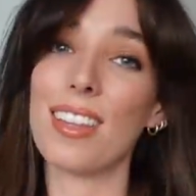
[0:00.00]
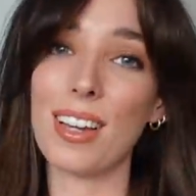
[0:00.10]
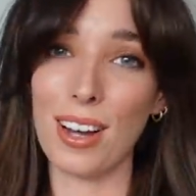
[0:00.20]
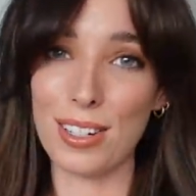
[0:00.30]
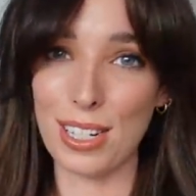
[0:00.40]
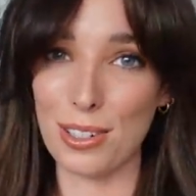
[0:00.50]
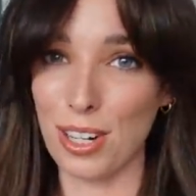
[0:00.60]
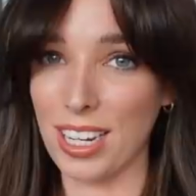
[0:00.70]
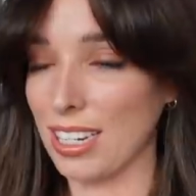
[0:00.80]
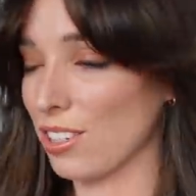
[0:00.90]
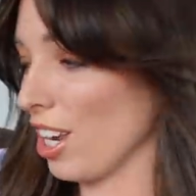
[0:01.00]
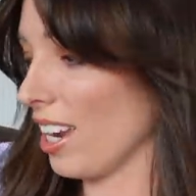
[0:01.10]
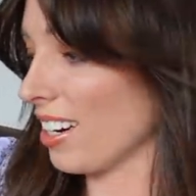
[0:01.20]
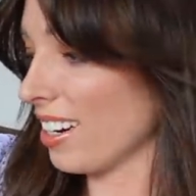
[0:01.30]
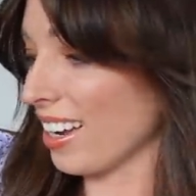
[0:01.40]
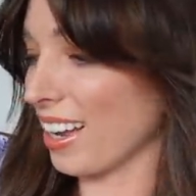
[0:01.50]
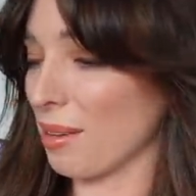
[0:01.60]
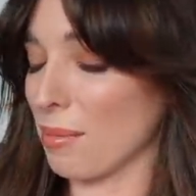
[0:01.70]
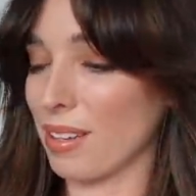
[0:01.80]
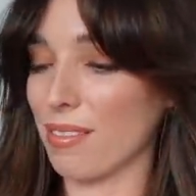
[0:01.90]
the cocktail drinking chair. I
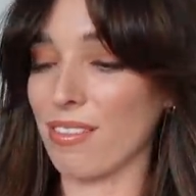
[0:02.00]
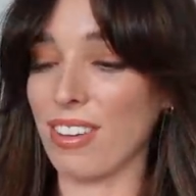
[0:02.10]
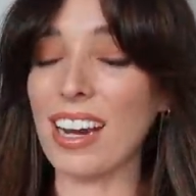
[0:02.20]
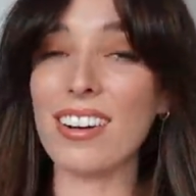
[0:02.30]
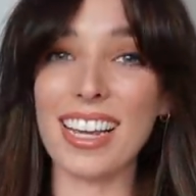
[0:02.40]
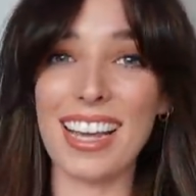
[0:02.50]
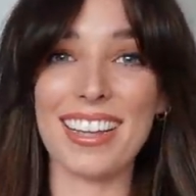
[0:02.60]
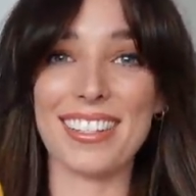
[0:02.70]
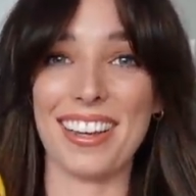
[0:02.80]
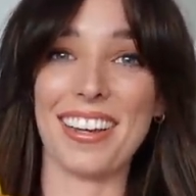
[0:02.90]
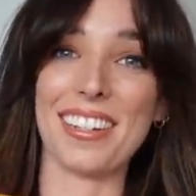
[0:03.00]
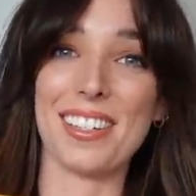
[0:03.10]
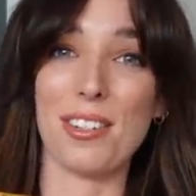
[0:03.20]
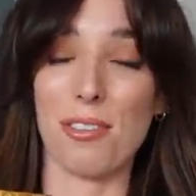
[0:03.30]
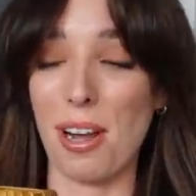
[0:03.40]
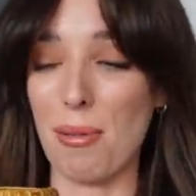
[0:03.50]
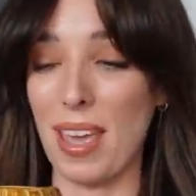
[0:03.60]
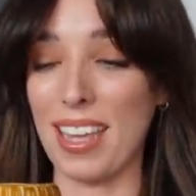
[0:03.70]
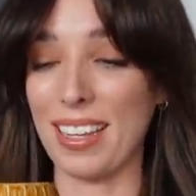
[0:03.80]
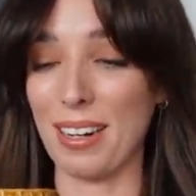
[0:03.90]
am very excited to try a
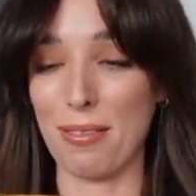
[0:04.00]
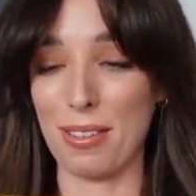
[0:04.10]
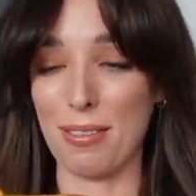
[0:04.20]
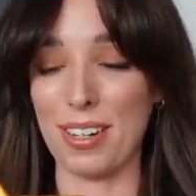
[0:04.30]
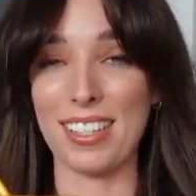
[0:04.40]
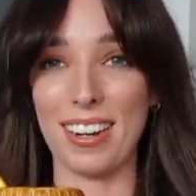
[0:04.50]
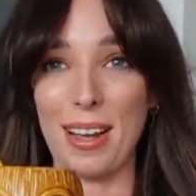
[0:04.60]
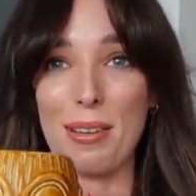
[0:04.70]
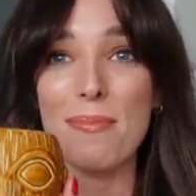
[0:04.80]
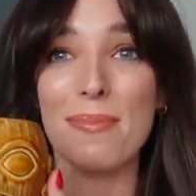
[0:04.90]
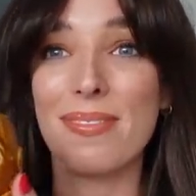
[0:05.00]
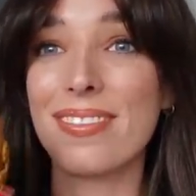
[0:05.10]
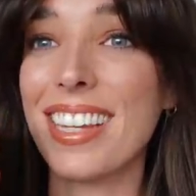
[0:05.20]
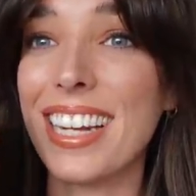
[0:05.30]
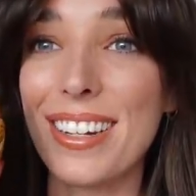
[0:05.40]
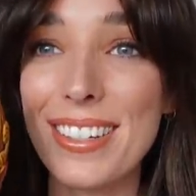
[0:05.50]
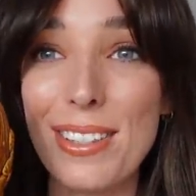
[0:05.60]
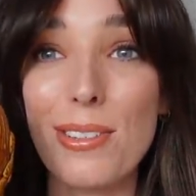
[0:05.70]
painkiller for the first time. It looks